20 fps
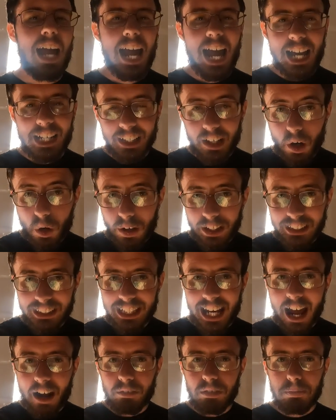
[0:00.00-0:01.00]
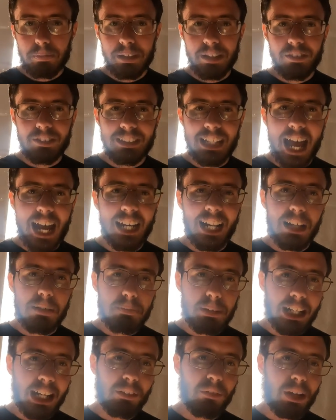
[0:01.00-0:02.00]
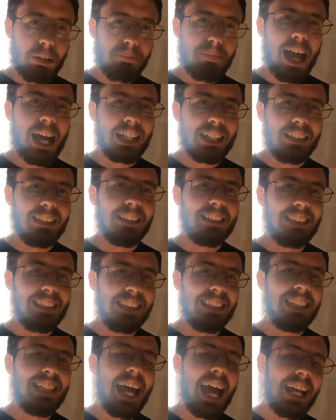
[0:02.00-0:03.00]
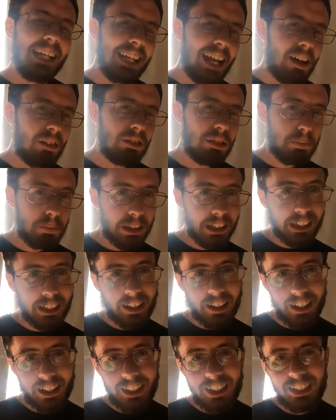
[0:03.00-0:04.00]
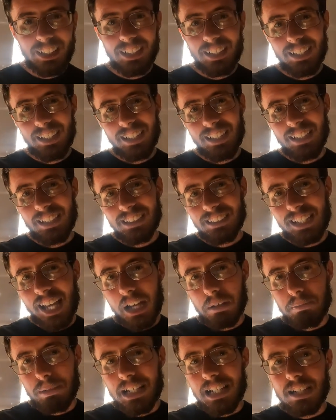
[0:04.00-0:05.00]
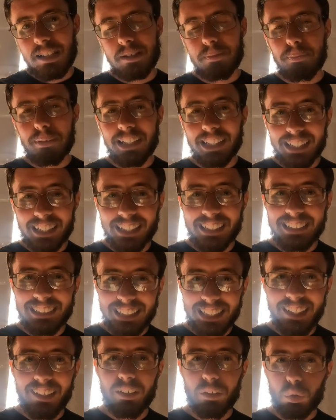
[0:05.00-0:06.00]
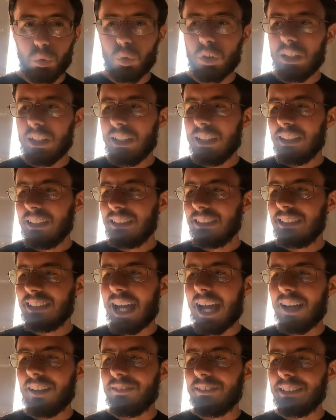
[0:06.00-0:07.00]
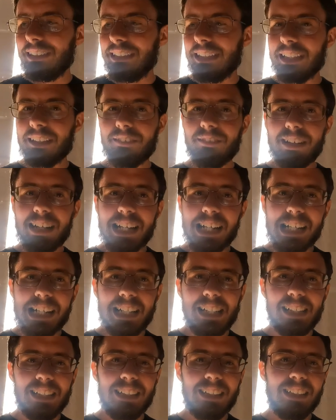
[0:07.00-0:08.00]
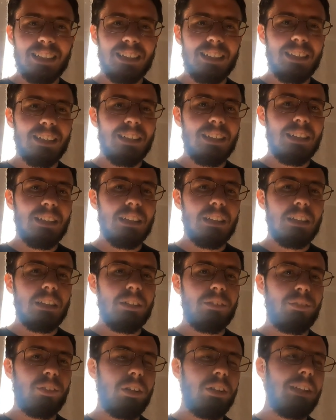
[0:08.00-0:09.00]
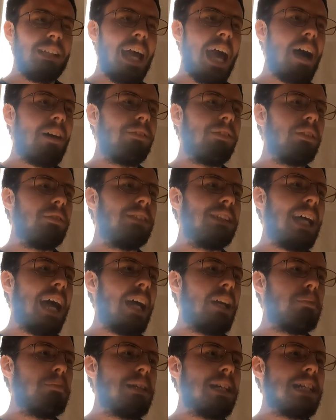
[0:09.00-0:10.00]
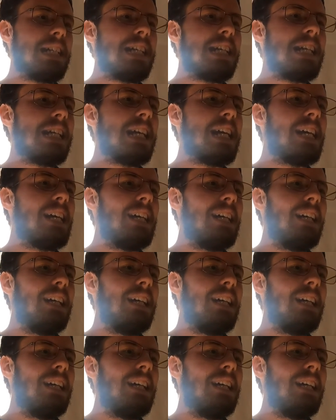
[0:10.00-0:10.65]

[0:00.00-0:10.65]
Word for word: And no, I did not review side A, but I went back and listened to that, and that was pretty good. Side B is pretty good too. Stylistically, the first half of side B